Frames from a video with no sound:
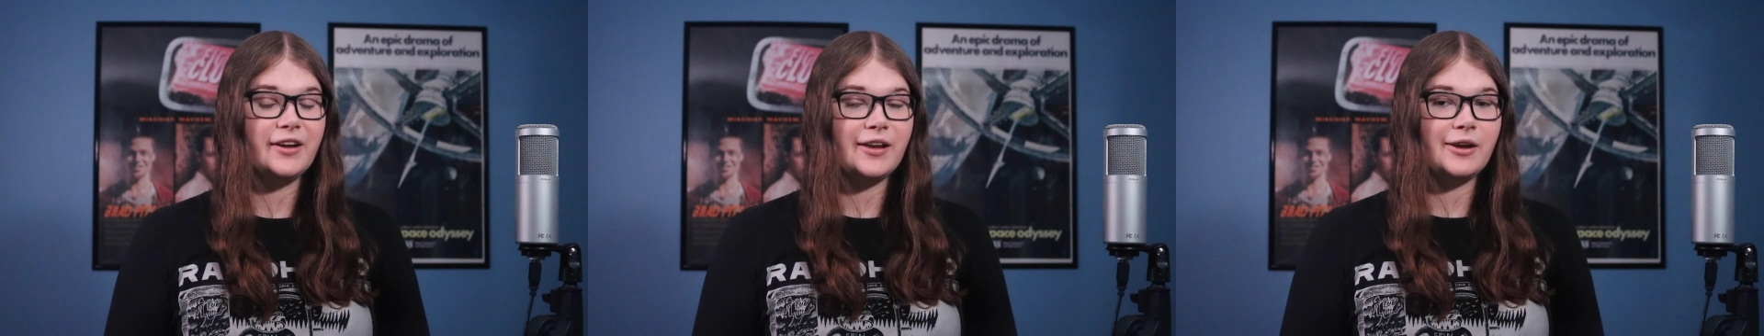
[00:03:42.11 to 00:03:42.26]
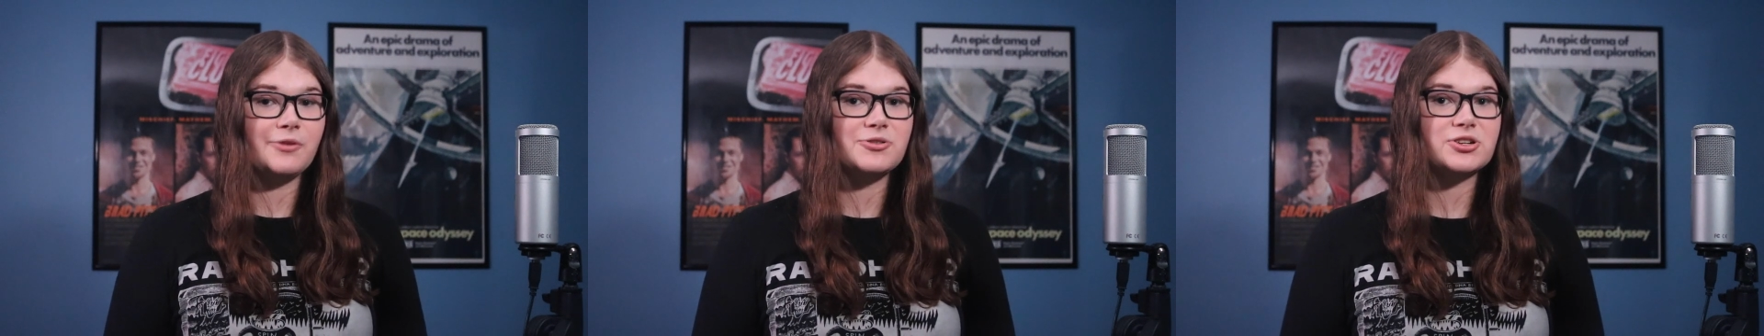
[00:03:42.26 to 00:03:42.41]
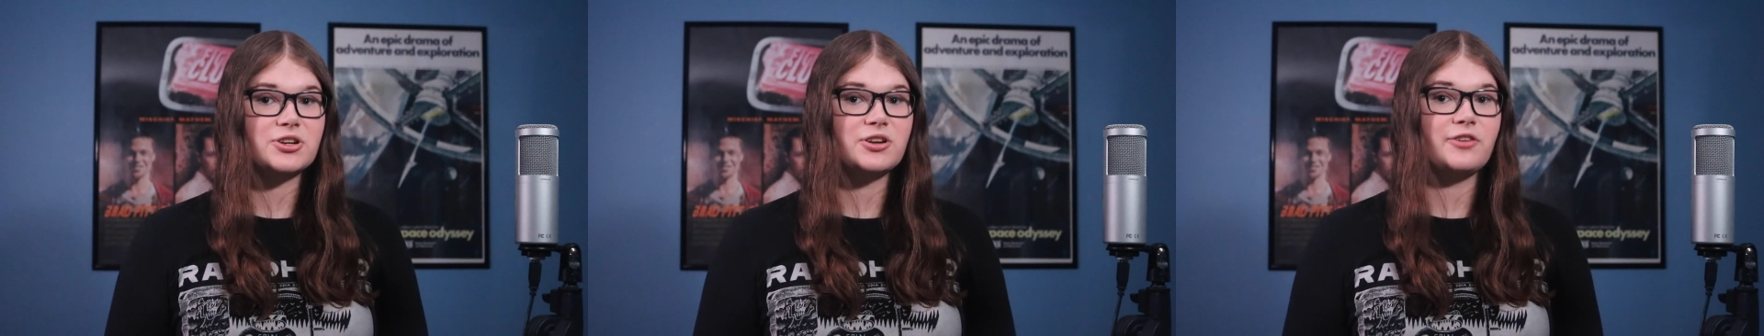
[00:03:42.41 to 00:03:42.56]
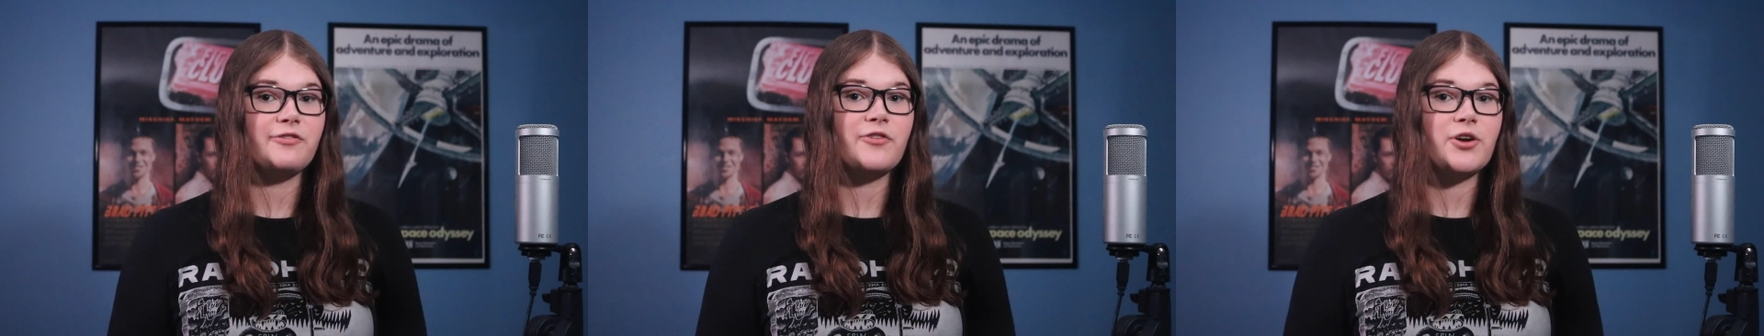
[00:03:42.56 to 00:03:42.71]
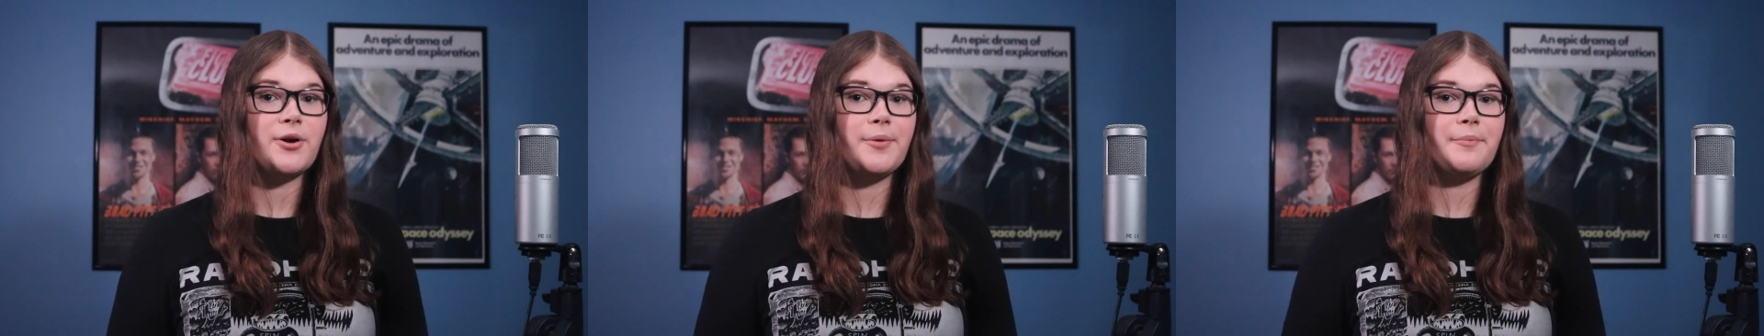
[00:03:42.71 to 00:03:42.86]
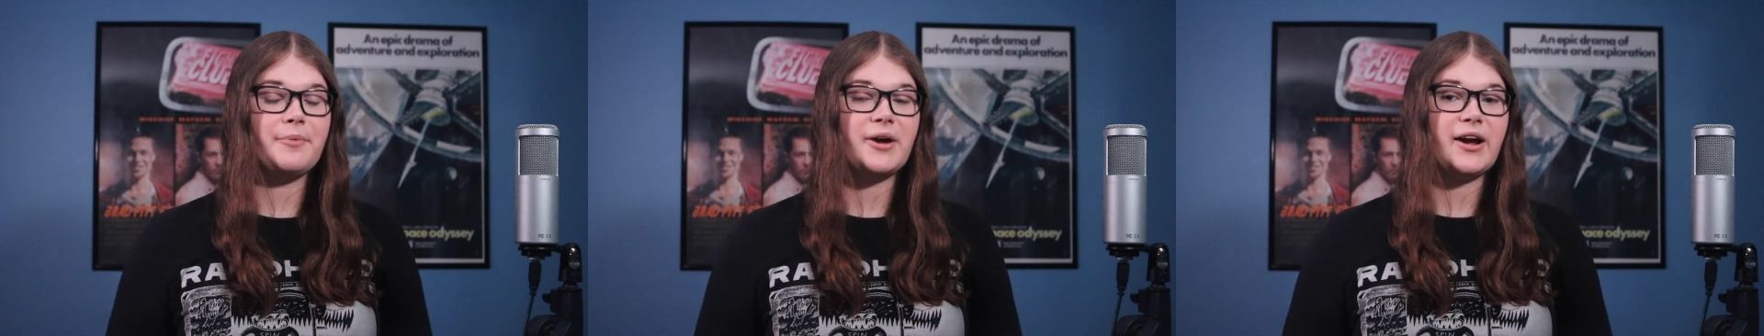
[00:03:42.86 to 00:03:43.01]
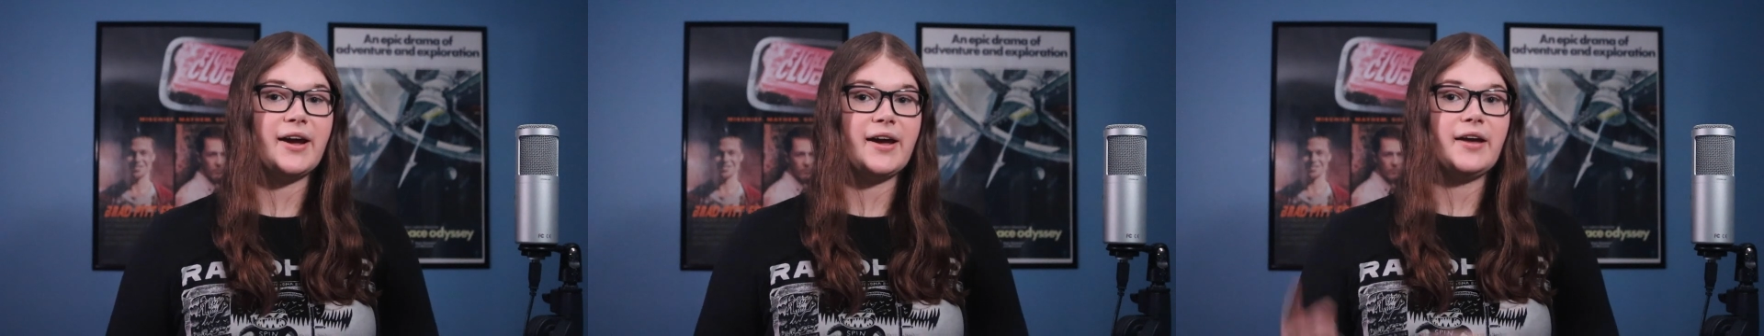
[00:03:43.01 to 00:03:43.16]
It was
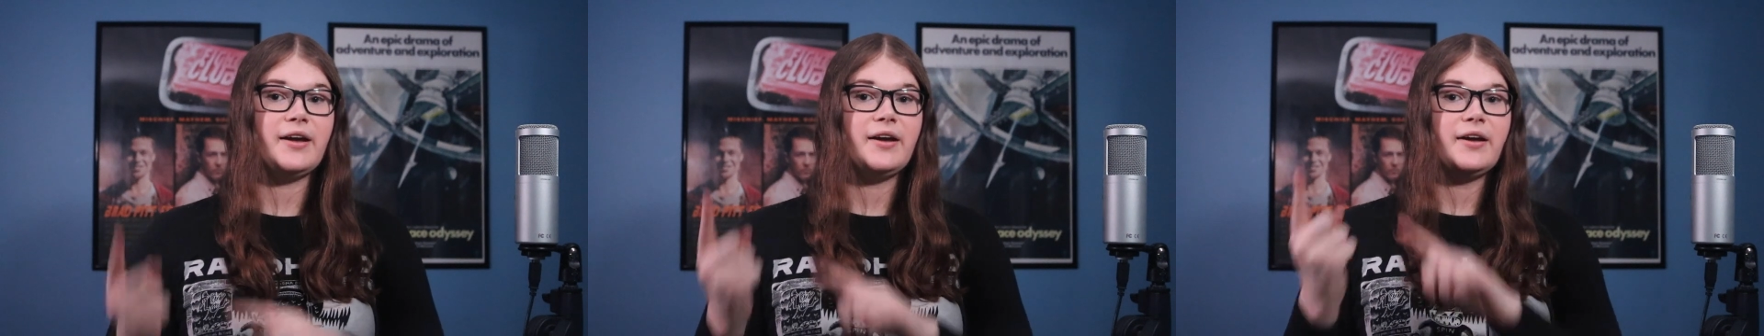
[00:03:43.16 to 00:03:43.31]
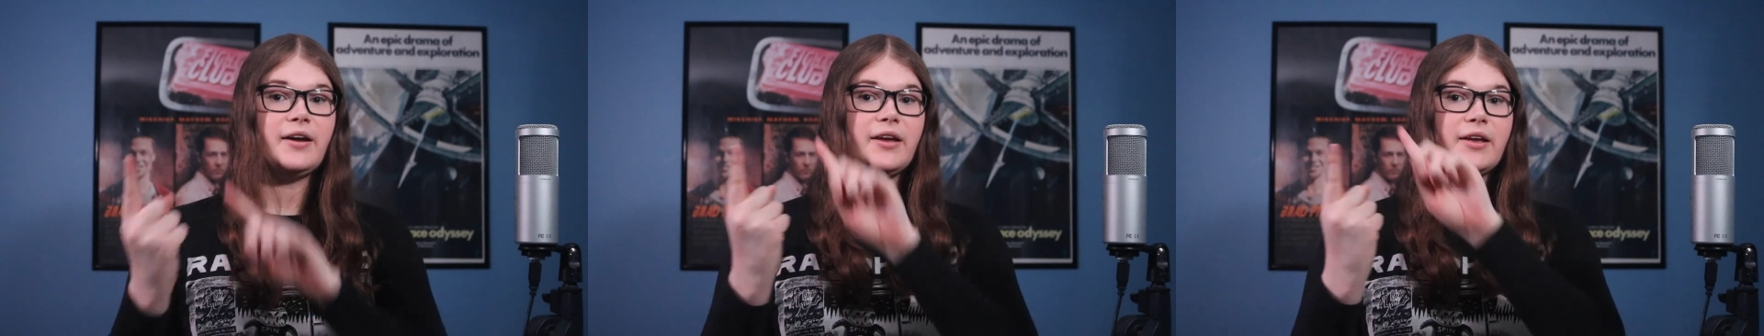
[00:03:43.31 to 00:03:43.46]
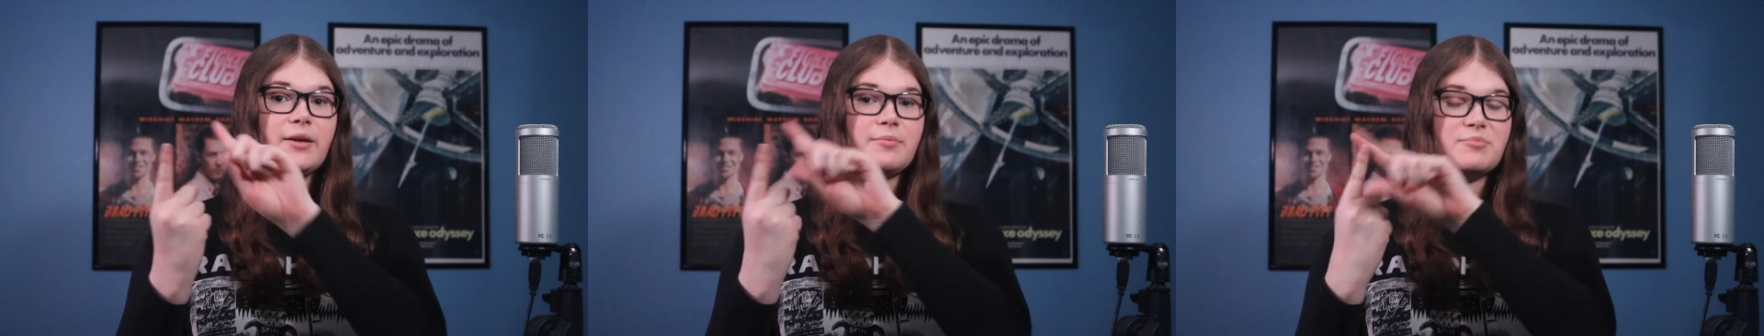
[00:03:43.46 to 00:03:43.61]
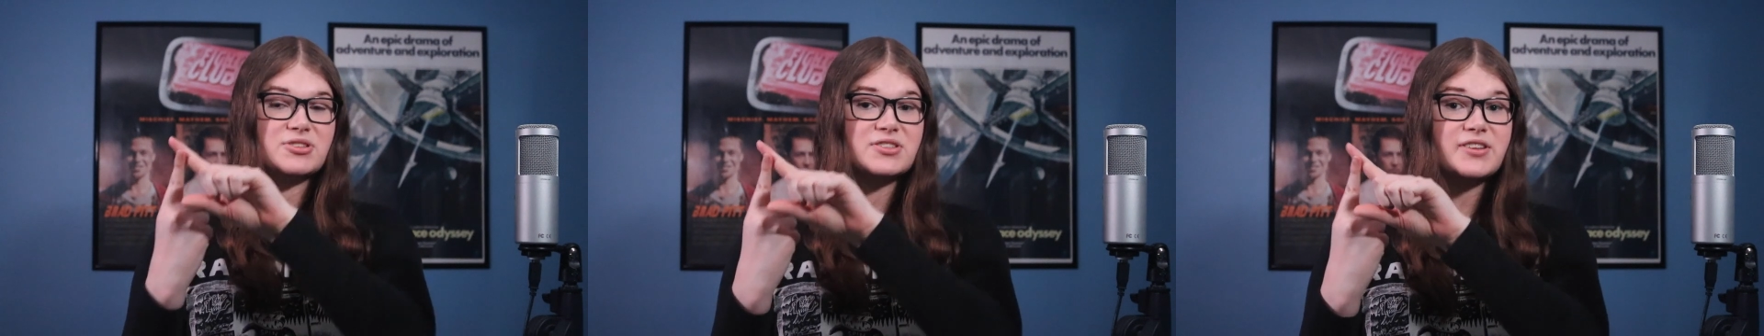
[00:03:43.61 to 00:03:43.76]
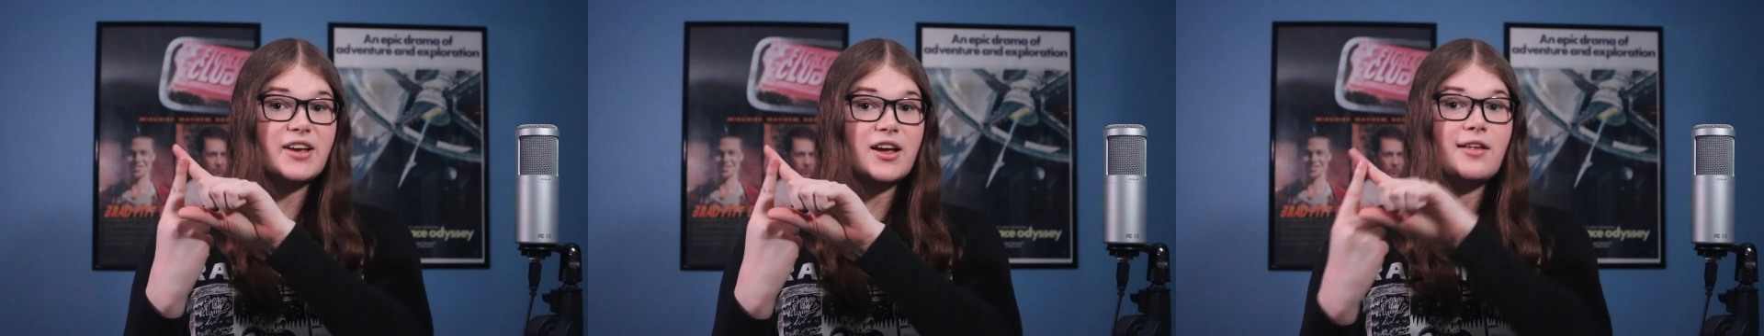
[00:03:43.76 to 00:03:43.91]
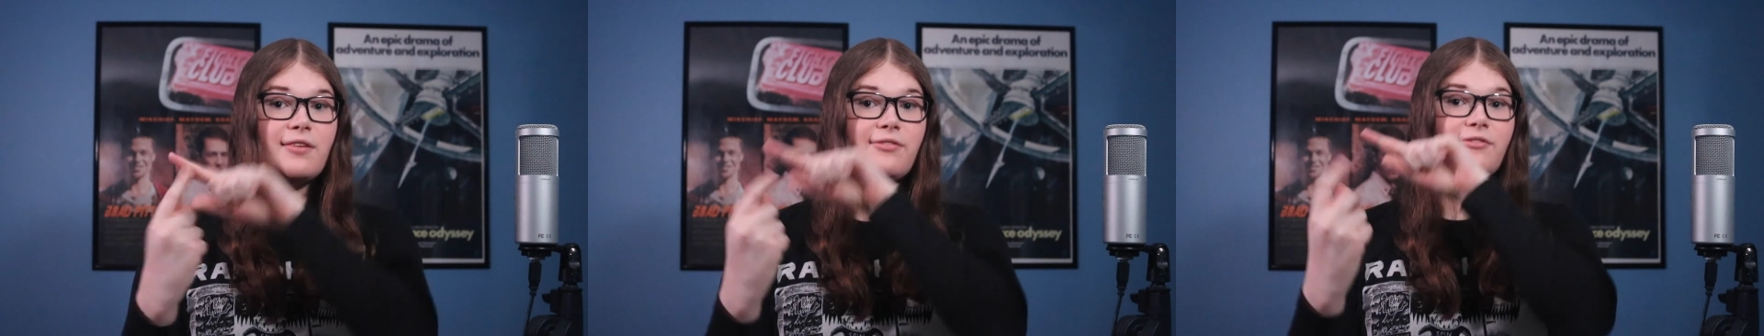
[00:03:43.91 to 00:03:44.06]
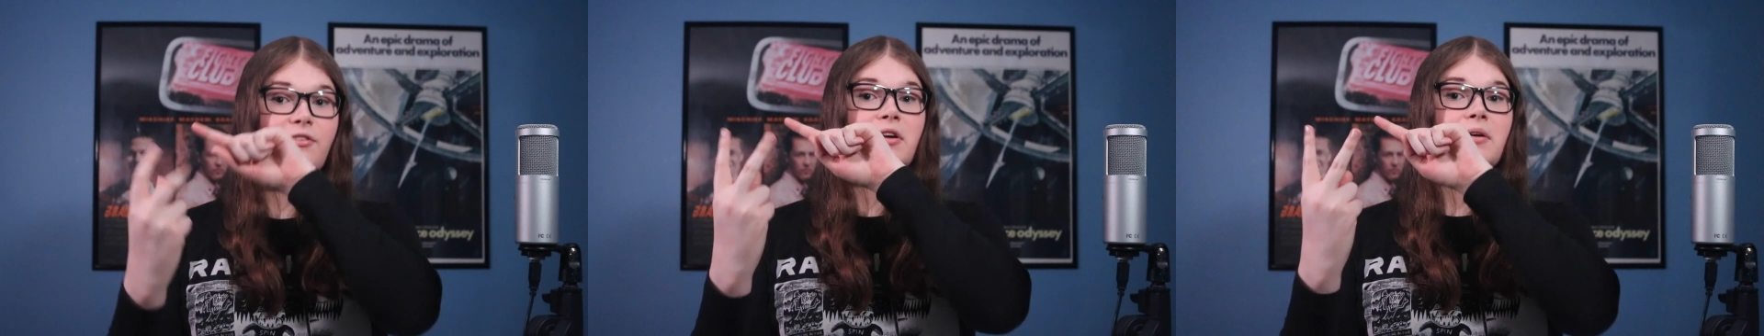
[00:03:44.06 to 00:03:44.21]
confirmed by
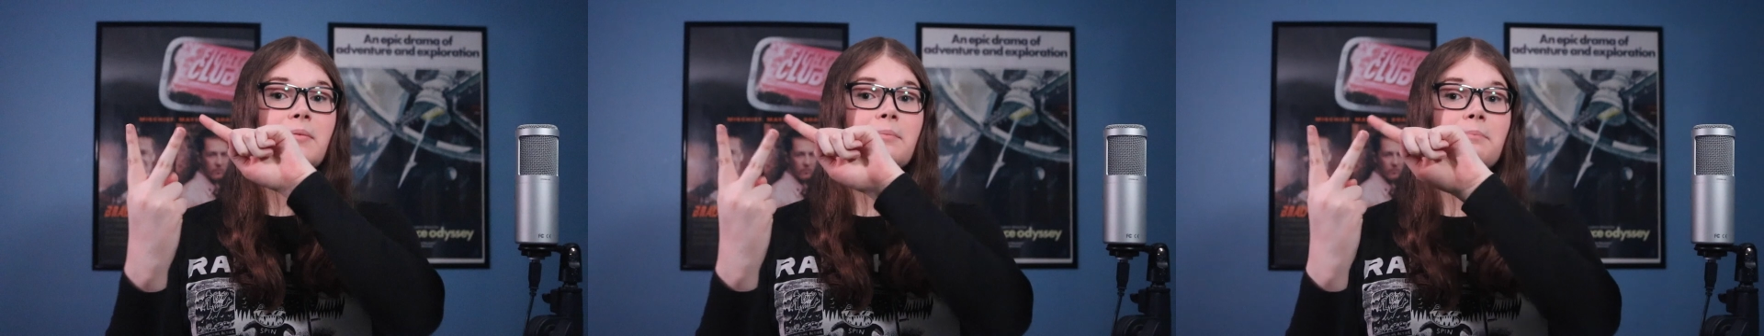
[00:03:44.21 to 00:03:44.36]
himself,